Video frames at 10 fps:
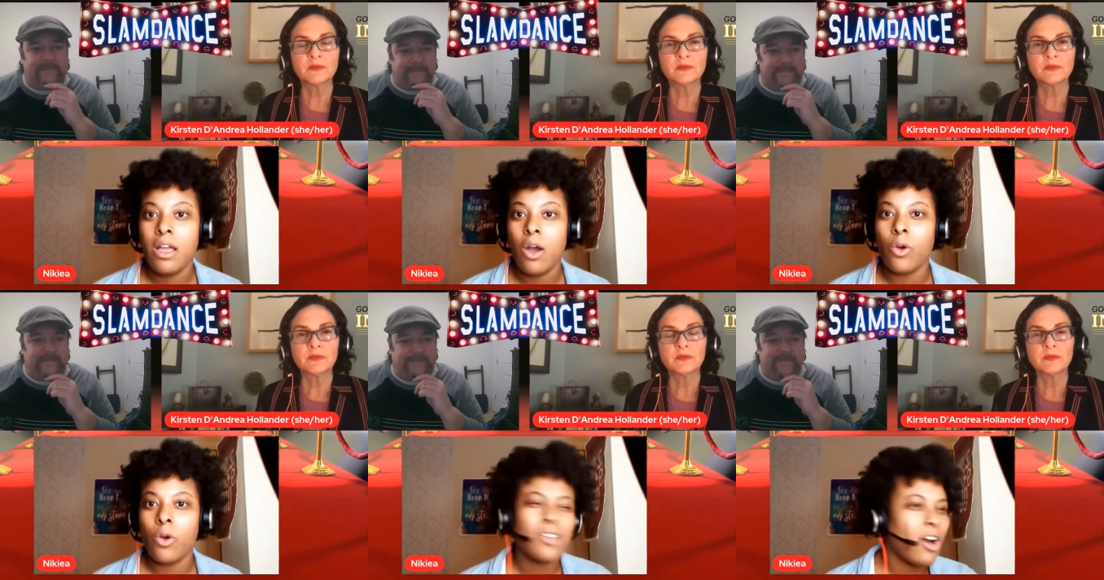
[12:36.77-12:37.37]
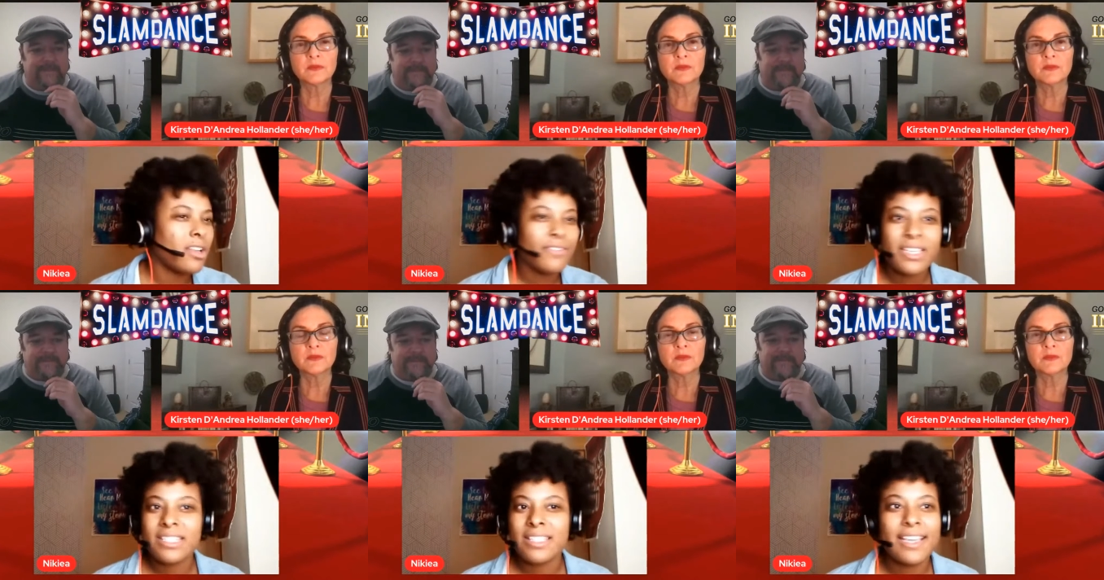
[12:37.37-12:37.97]
Speaker 1: or all of
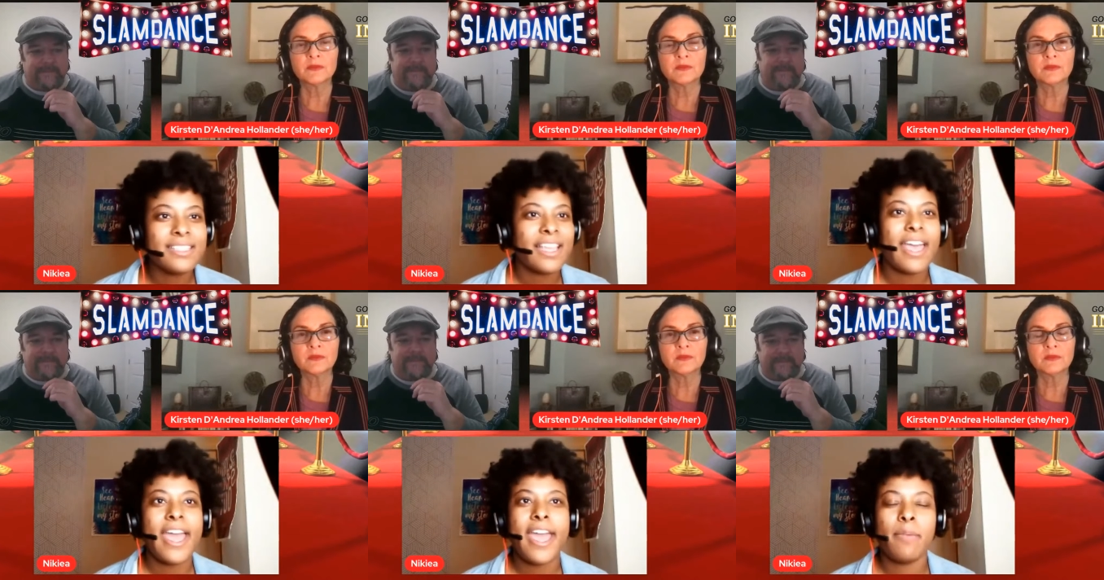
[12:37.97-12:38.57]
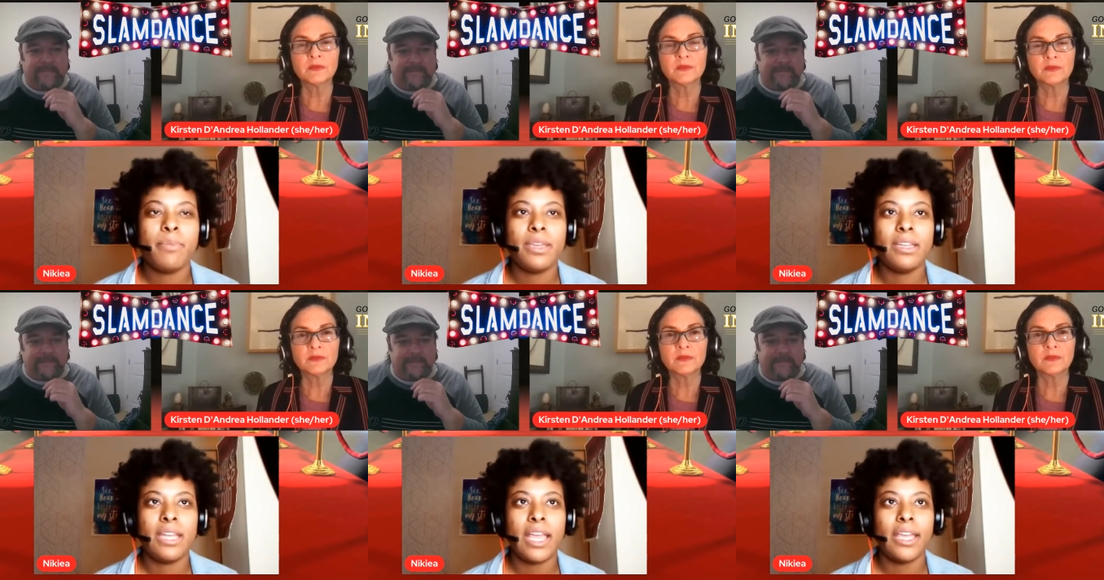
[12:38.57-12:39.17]
these things that
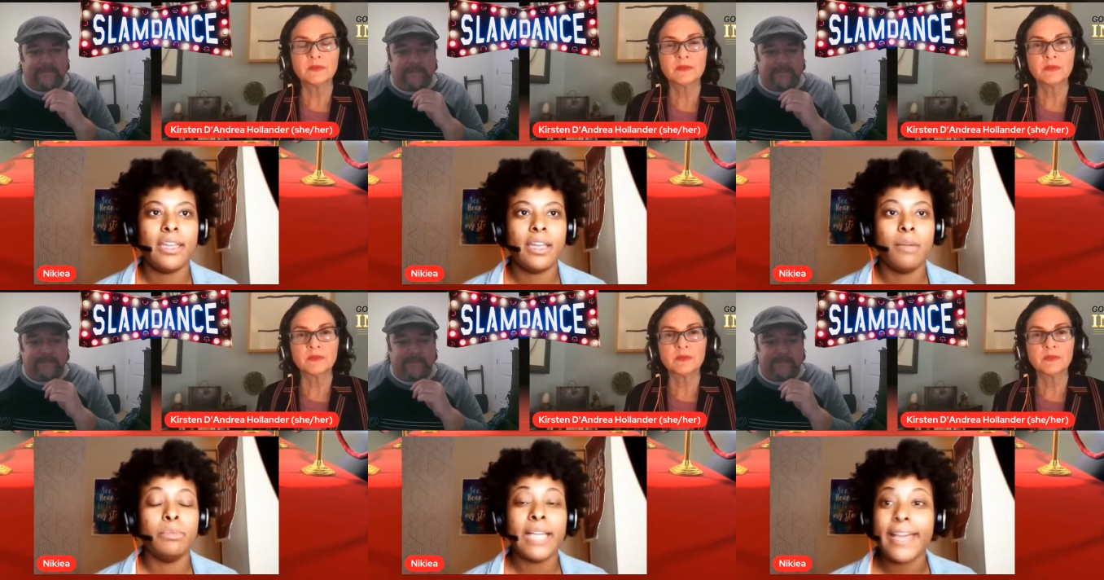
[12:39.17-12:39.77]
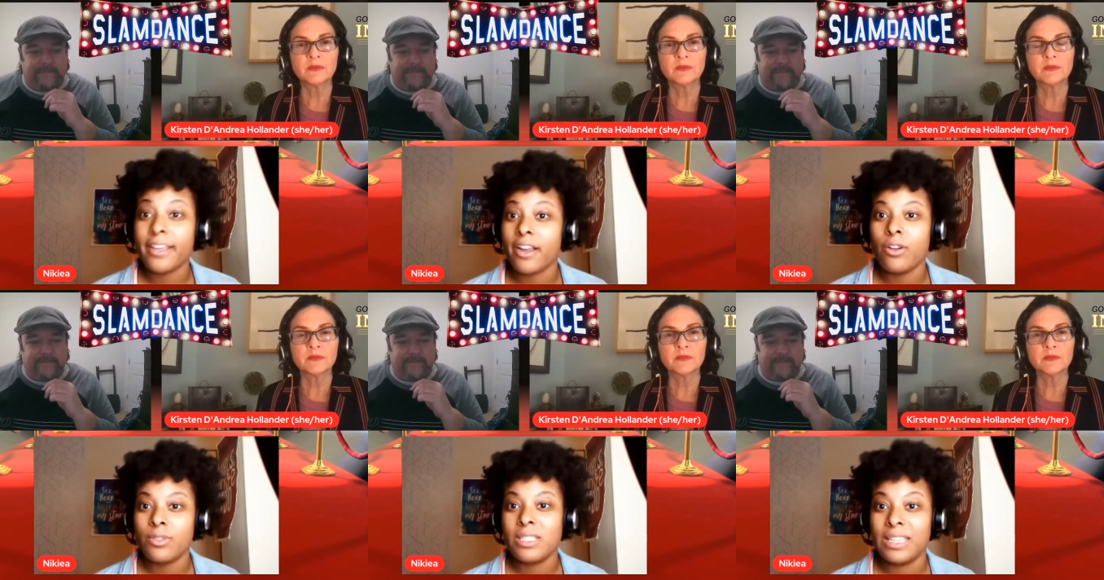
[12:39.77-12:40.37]
happened in a black
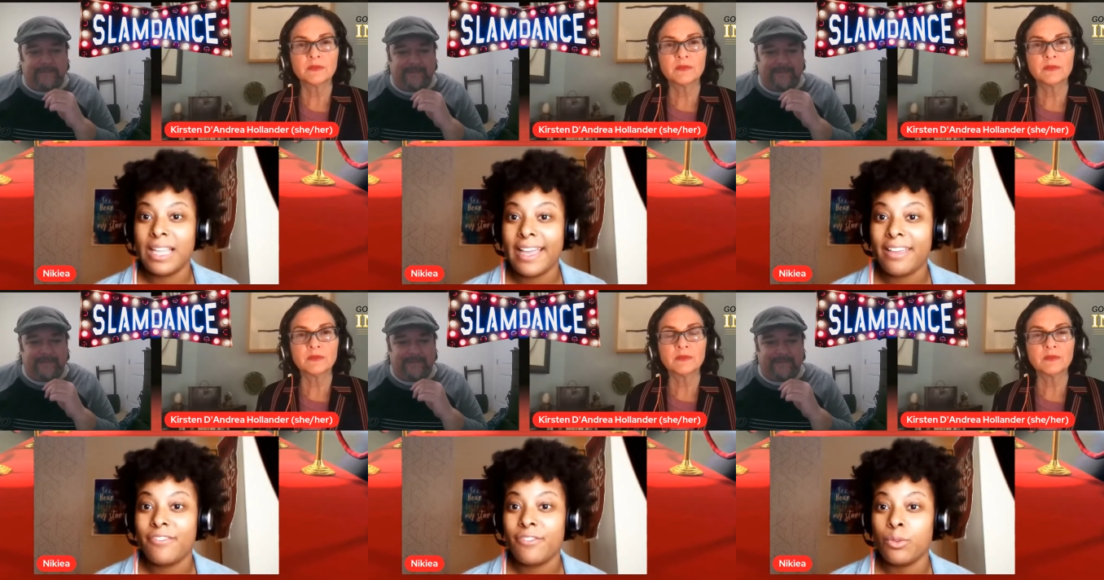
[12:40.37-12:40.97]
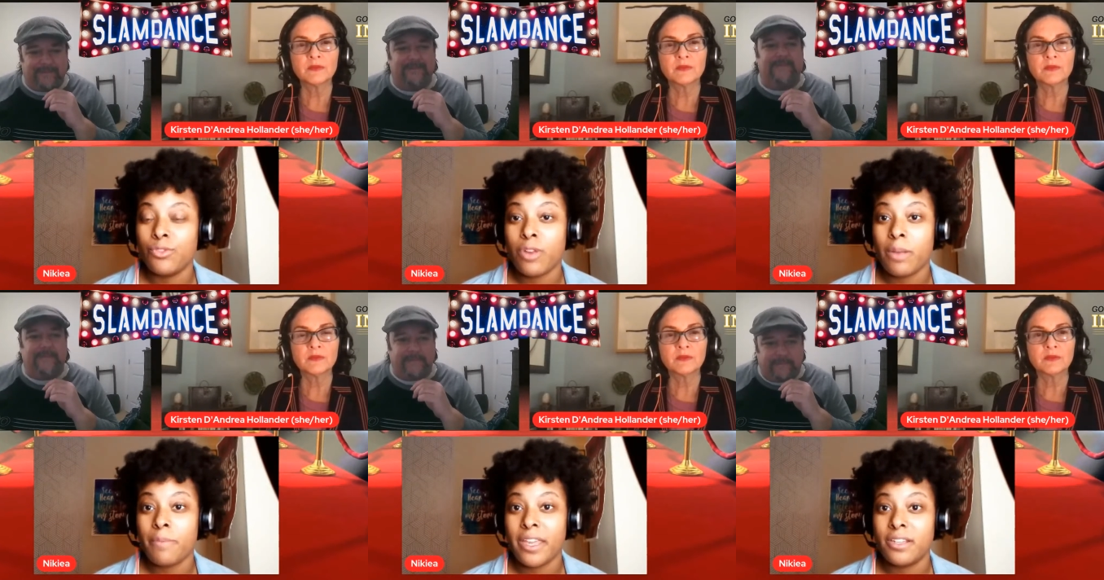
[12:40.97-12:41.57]
girl's life who's from
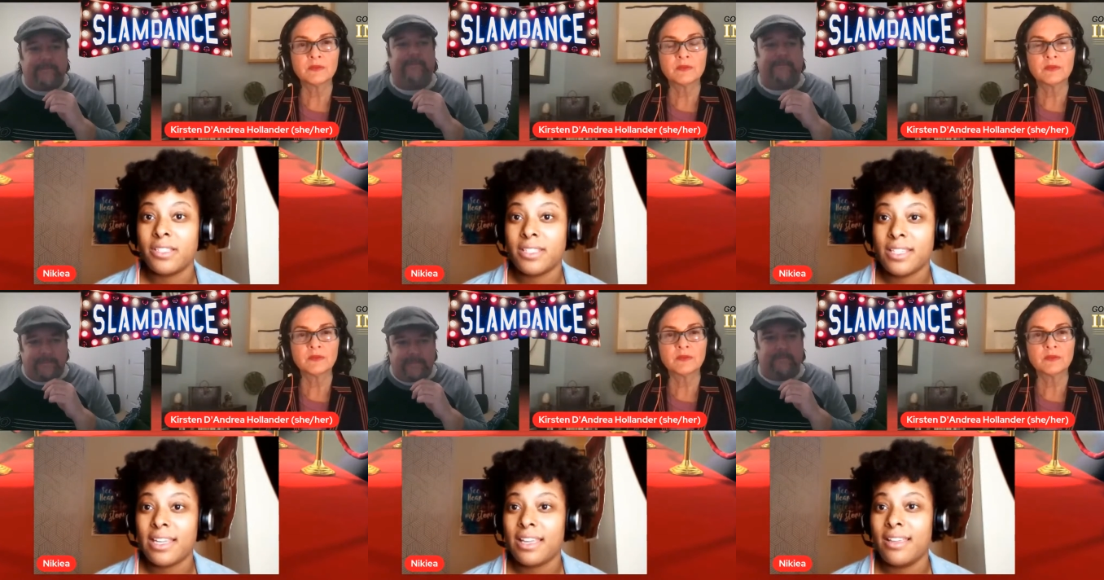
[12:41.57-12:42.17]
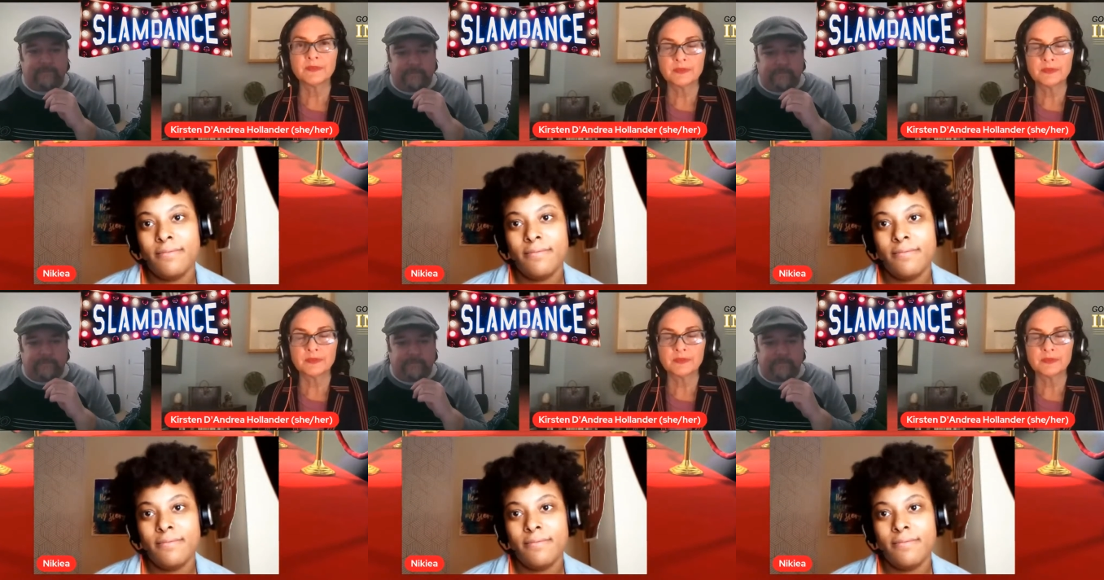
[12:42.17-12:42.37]
the inner city.